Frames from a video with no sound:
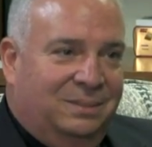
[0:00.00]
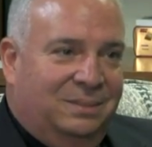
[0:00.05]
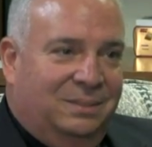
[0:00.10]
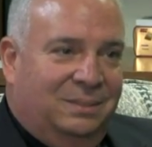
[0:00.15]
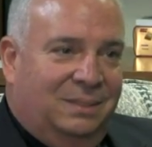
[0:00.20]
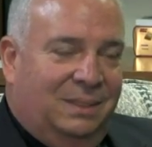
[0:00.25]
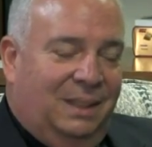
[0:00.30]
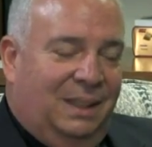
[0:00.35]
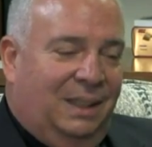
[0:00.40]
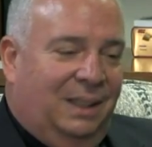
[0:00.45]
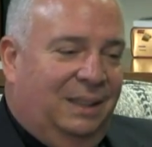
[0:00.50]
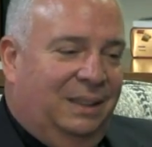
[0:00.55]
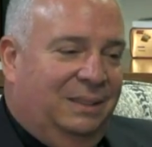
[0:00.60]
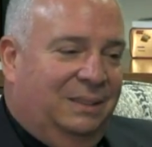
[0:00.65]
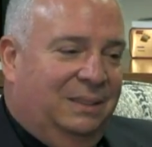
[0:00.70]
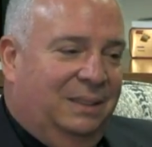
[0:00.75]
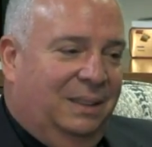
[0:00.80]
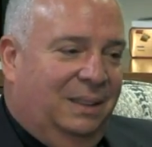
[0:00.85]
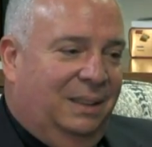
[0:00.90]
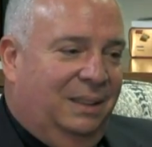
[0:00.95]
Mm-hmm.
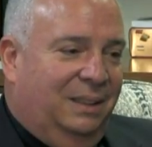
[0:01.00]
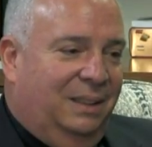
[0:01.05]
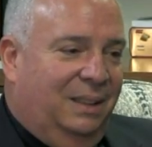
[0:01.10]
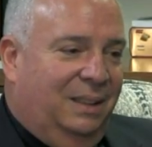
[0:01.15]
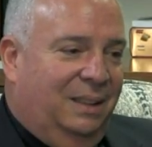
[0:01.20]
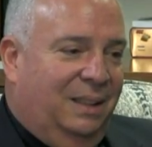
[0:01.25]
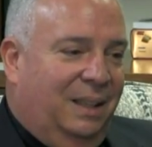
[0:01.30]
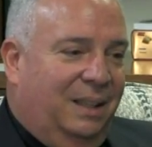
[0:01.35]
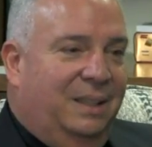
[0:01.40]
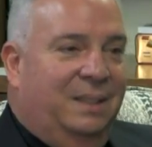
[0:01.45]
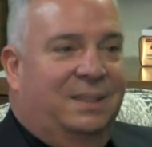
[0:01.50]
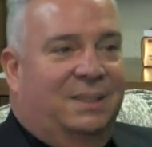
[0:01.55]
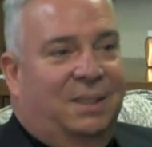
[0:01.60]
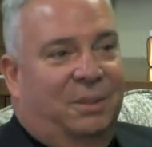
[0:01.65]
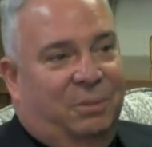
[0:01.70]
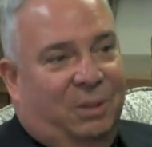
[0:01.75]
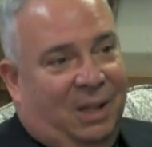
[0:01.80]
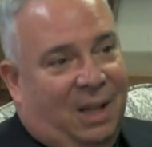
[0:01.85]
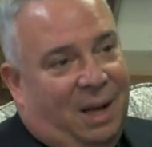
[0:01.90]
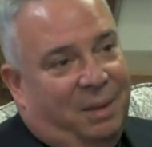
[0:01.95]
And and uh, and he
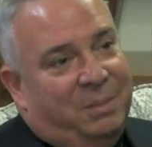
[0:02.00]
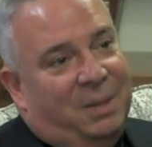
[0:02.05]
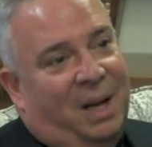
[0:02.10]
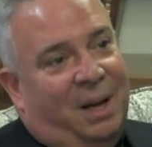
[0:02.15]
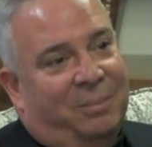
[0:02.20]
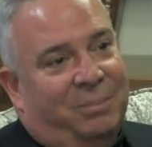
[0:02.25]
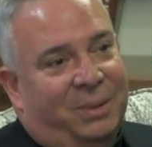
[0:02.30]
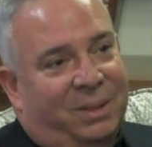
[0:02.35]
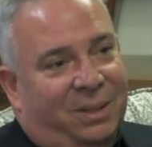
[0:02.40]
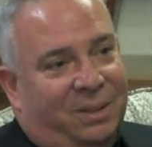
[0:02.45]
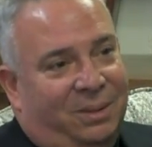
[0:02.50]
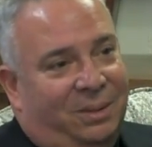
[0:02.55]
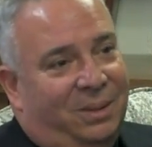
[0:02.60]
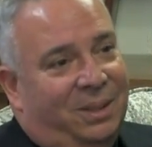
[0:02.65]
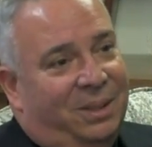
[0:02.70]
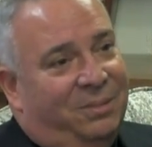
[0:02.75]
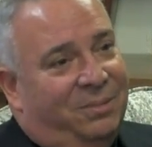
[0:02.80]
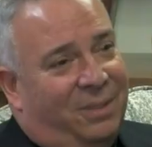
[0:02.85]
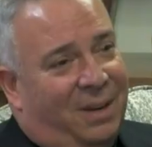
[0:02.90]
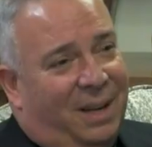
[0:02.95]
said, "Well, I'm not, but the
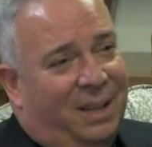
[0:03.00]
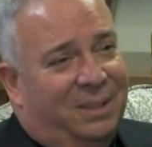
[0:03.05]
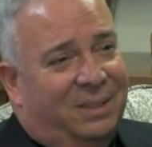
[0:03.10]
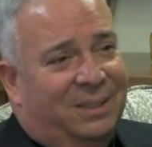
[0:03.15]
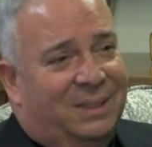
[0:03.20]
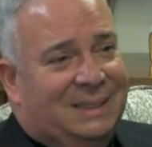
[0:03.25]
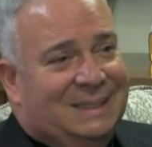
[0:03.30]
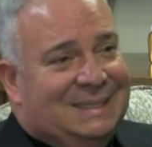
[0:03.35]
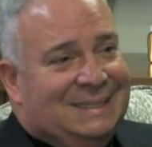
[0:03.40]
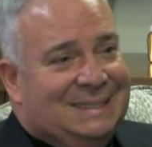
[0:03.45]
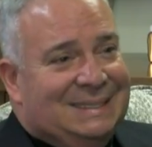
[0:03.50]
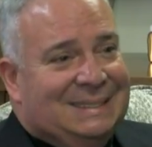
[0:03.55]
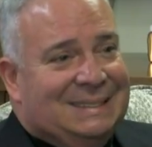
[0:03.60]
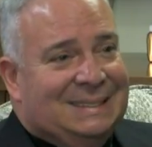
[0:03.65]
Holy Father is."